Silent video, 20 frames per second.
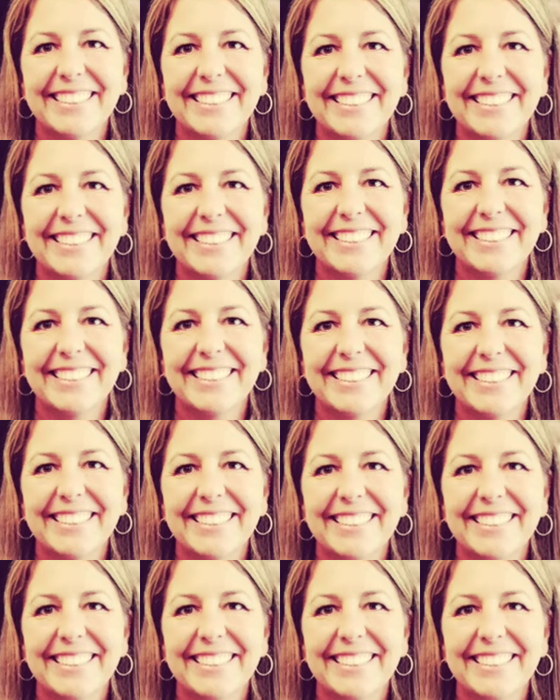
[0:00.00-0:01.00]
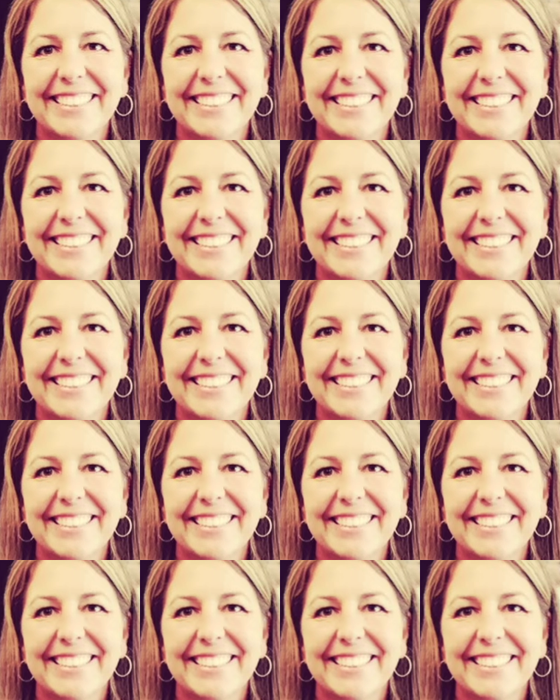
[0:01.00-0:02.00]
And so I want them to be able to
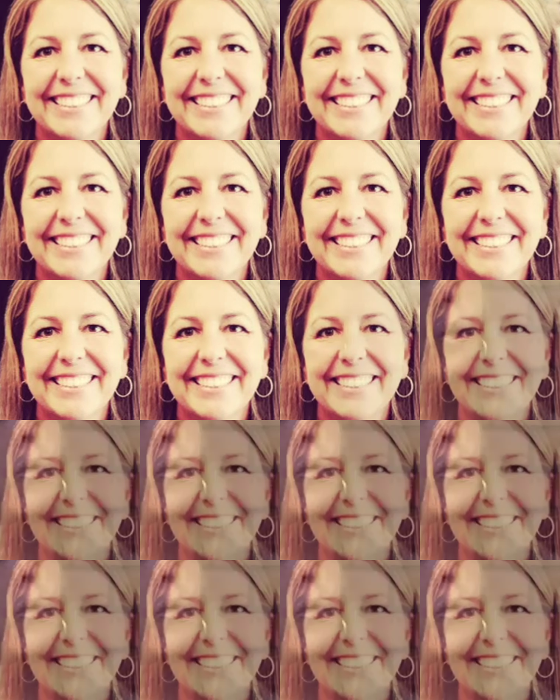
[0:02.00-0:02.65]
learn and be